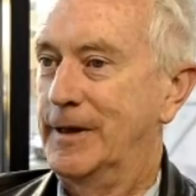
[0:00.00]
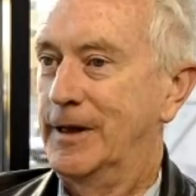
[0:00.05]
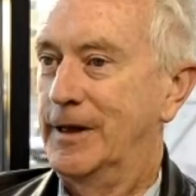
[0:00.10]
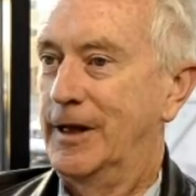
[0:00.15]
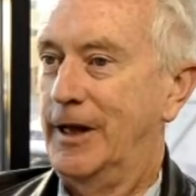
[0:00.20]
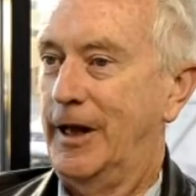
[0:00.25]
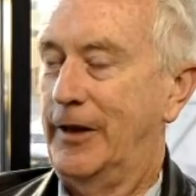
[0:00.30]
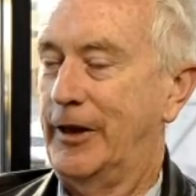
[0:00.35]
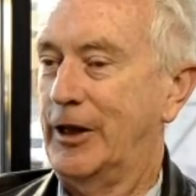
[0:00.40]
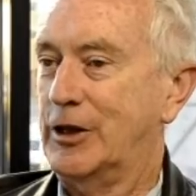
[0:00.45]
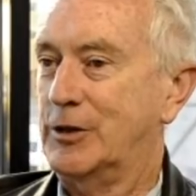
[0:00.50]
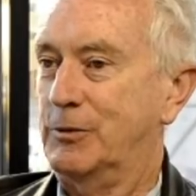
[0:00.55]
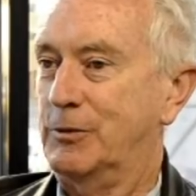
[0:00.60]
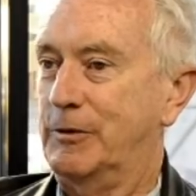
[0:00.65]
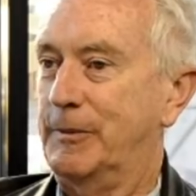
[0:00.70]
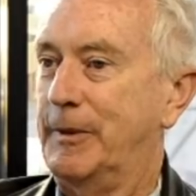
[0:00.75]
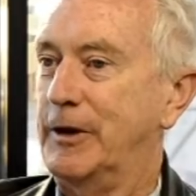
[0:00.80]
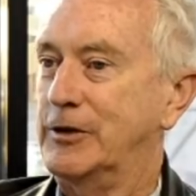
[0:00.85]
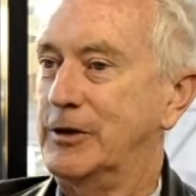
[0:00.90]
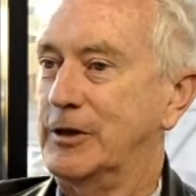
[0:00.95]
And that's where we're
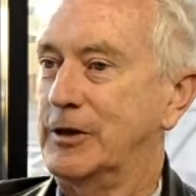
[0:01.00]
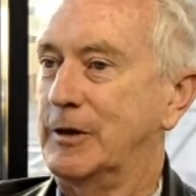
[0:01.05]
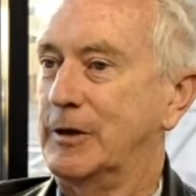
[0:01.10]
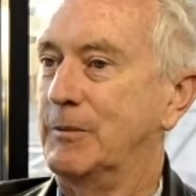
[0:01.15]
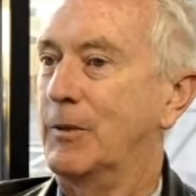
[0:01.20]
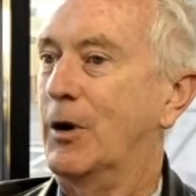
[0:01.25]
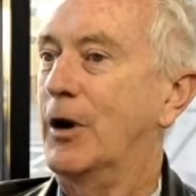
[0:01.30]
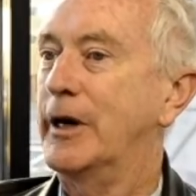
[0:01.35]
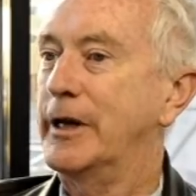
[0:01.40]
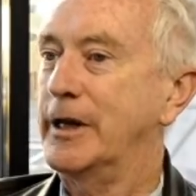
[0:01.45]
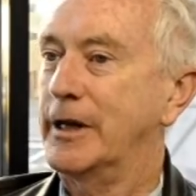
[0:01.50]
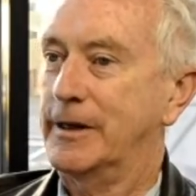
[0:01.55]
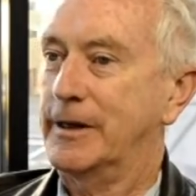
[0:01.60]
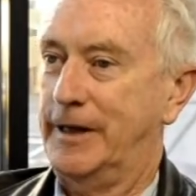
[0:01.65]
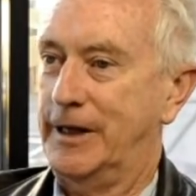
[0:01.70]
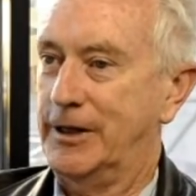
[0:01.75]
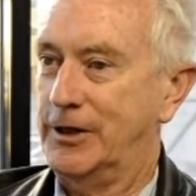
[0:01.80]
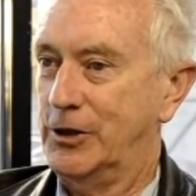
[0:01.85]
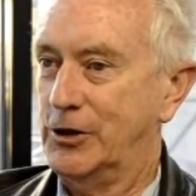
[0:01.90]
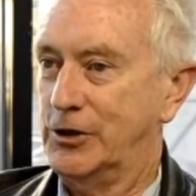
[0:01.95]
basically mining
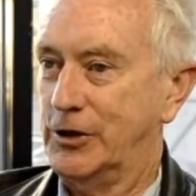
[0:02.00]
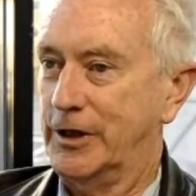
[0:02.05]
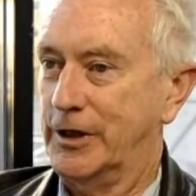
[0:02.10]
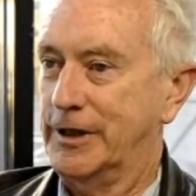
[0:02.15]
energy,